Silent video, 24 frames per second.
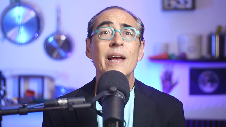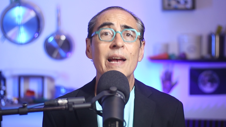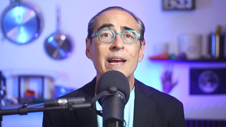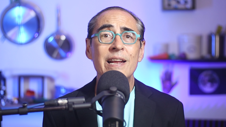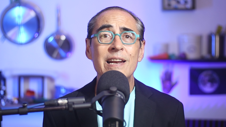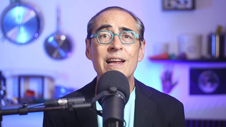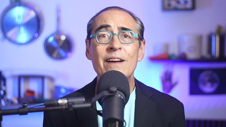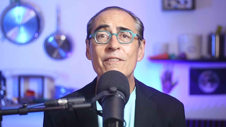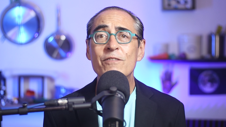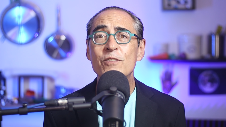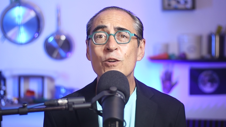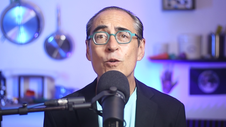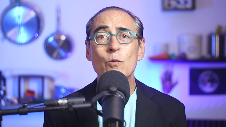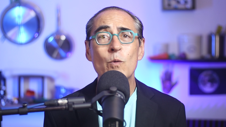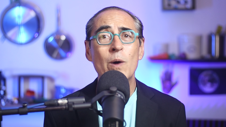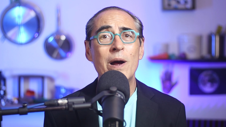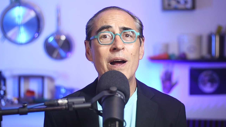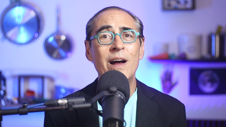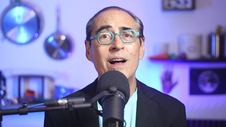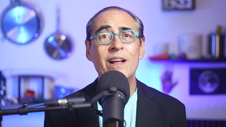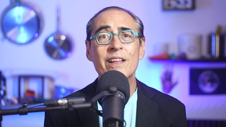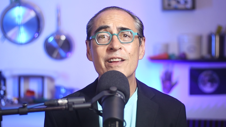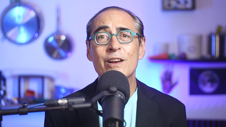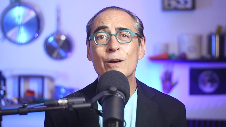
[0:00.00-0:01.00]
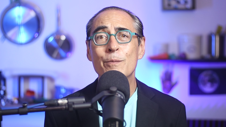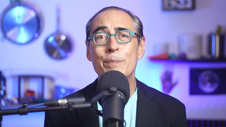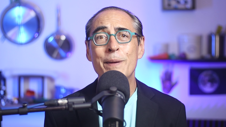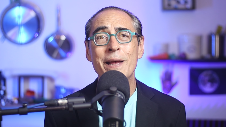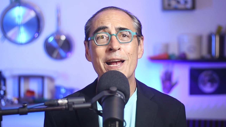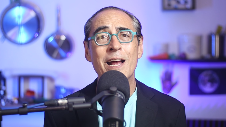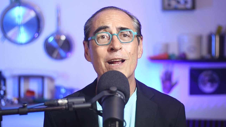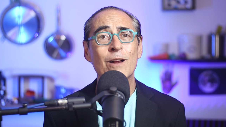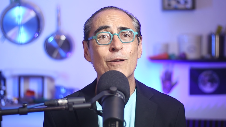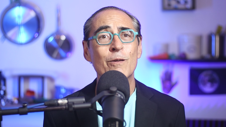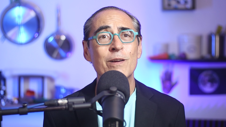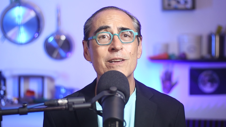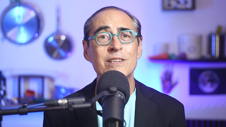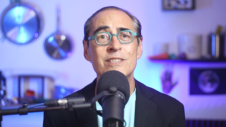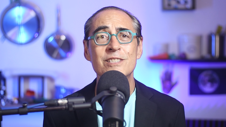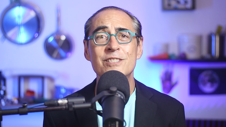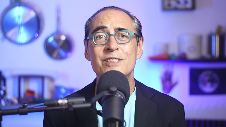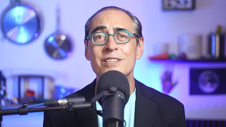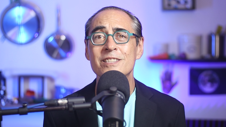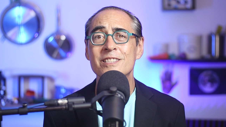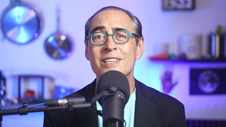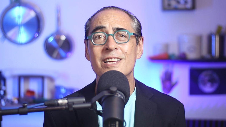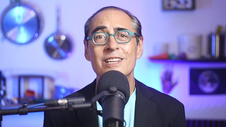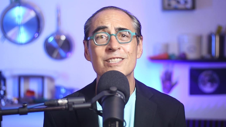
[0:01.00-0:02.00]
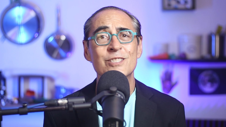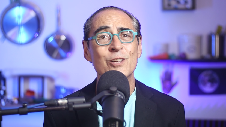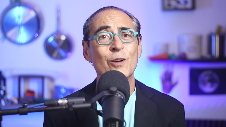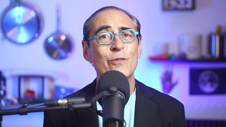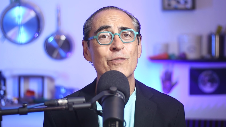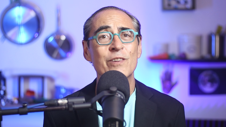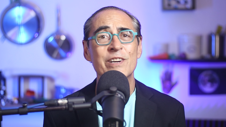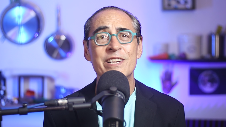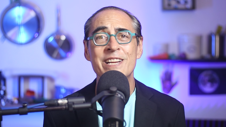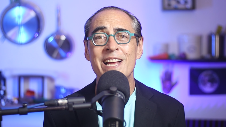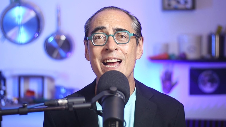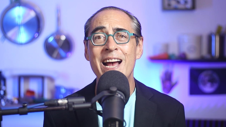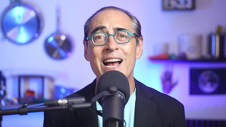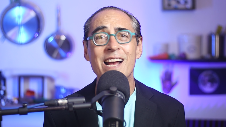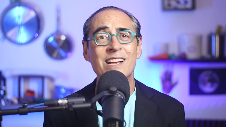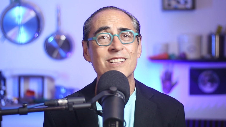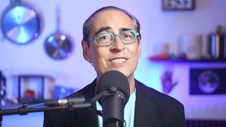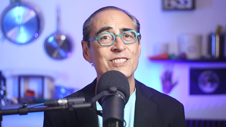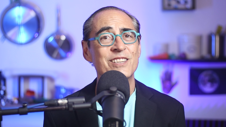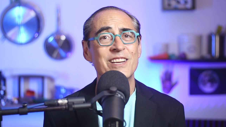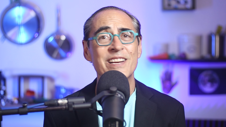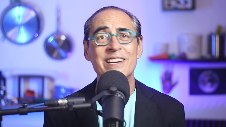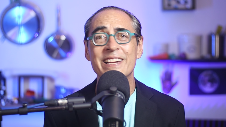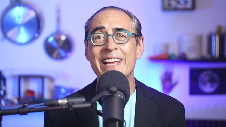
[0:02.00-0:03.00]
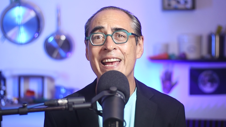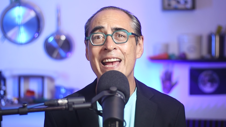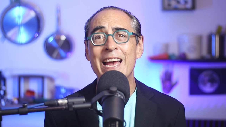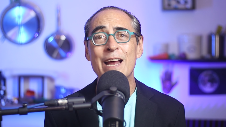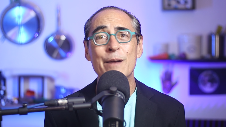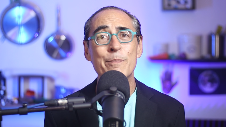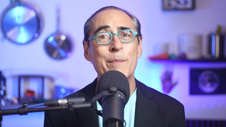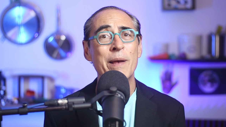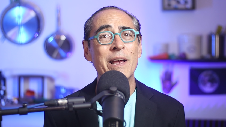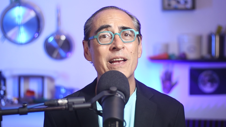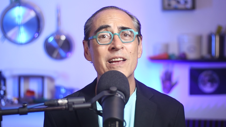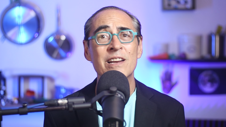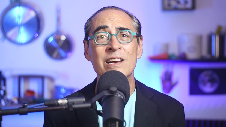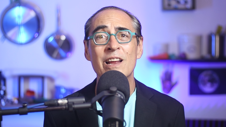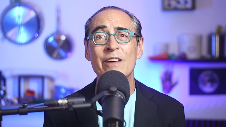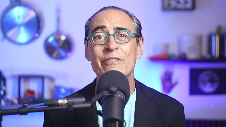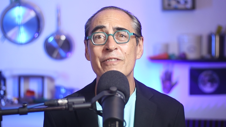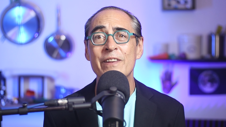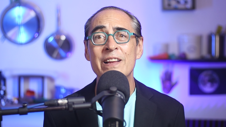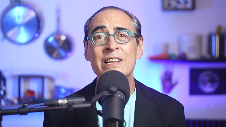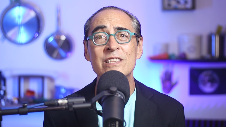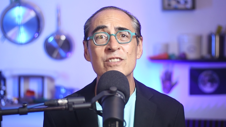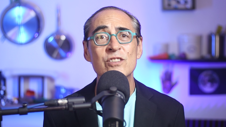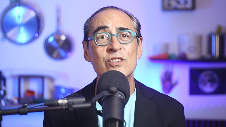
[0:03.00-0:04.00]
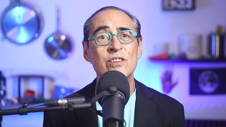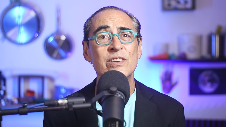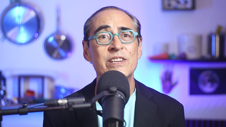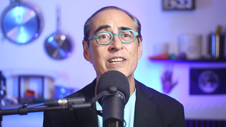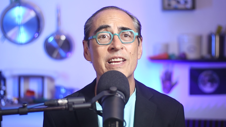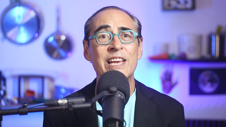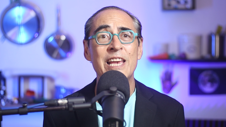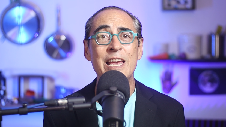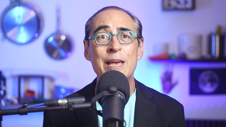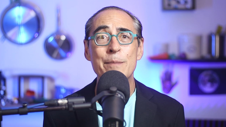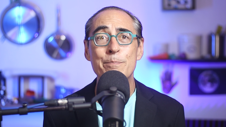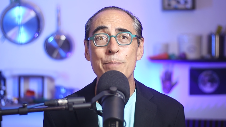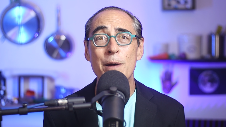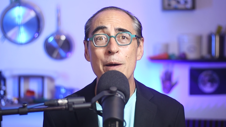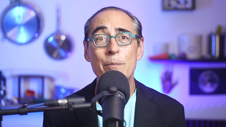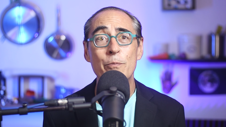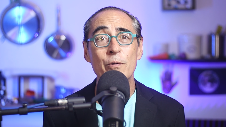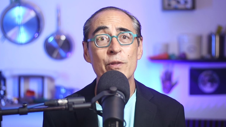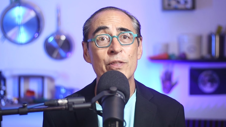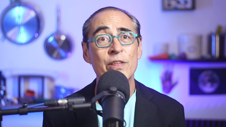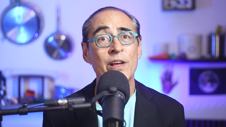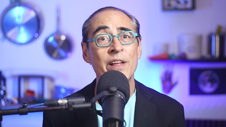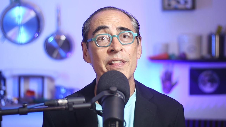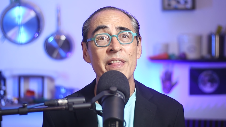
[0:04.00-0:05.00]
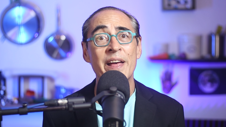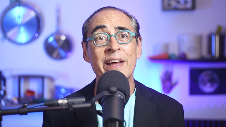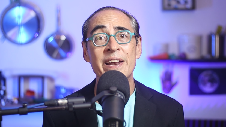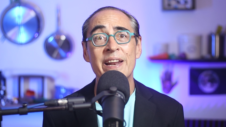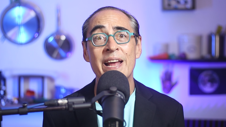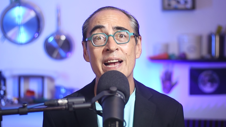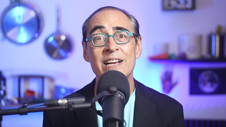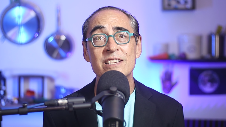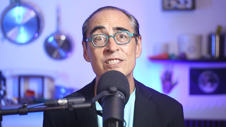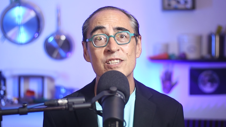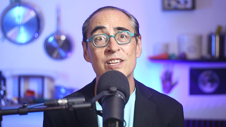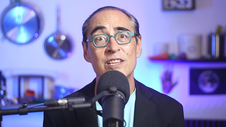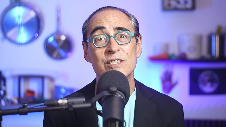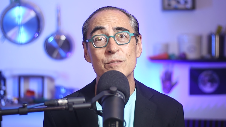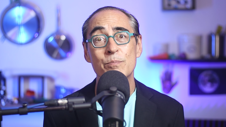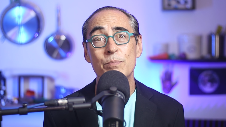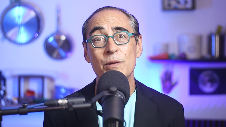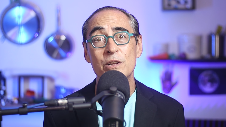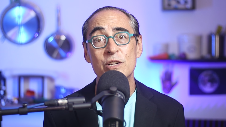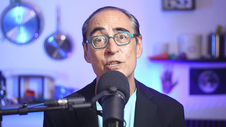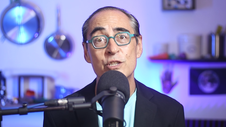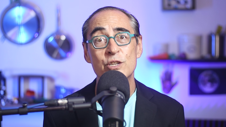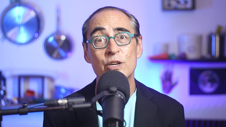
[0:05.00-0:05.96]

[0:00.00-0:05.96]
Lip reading: And after a while, your pancreas just gets overtaxed and can't make enough insulin to keep up with all that excess blood